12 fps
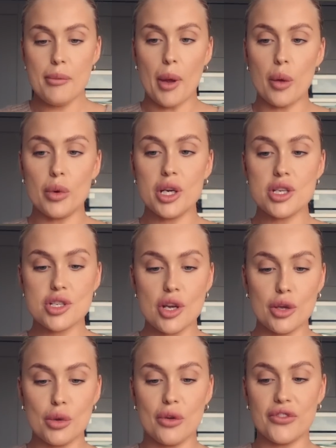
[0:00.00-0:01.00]
but I wanted to show
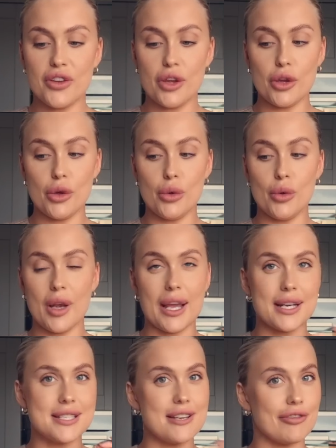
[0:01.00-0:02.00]
you a few
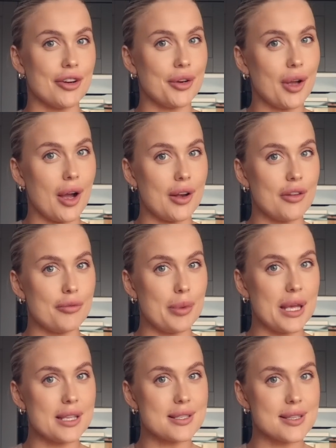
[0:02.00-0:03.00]
like different kind of
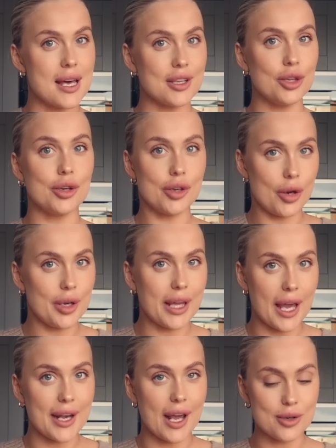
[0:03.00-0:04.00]
bits that you can only
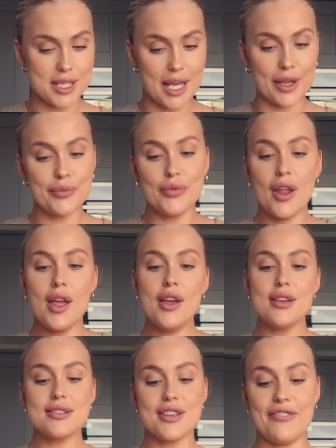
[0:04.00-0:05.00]
get in Aldi.
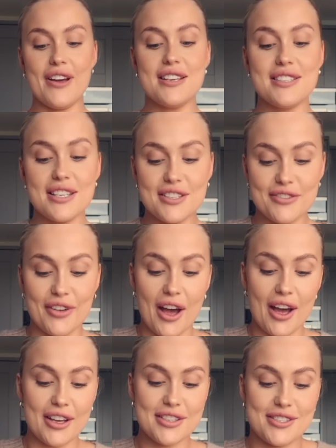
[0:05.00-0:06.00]
So first things
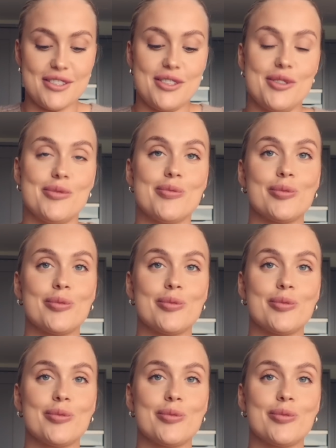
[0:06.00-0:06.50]
first,